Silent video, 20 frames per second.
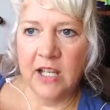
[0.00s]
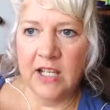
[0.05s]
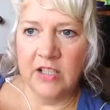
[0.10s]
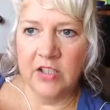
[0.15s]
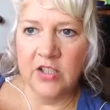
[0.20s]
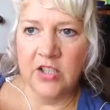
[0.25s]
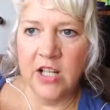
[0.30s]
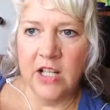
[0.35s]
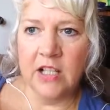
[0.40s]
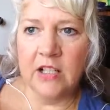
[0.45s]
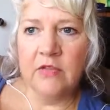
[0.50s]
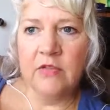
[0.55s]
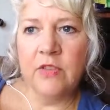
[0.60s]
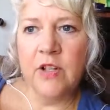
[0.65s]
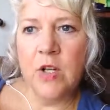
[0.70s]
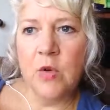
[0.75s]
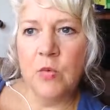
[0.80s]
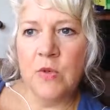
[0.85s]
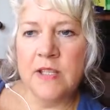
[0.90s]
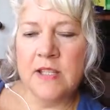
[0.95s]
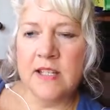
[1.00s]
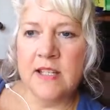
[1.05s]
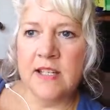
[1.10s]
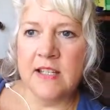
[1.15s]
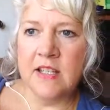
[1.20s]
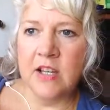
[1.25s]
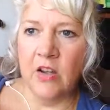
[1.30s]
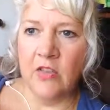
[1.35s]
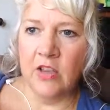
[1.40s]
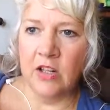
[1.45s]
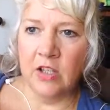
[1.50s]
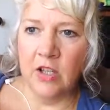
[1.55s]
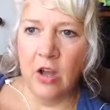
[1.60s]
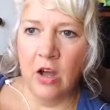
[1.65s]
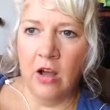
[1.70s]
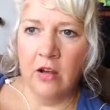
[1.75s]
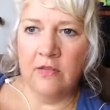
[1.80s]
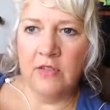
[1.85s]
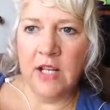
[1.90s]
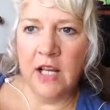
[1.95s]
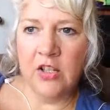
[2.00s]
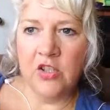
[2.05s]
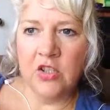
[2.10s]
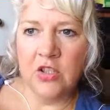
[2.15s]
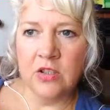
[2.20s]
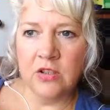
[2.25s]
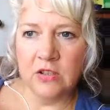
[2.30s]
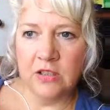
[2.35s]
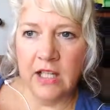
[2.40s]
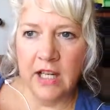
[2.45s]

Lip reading: energetic frequencies on the law of nature,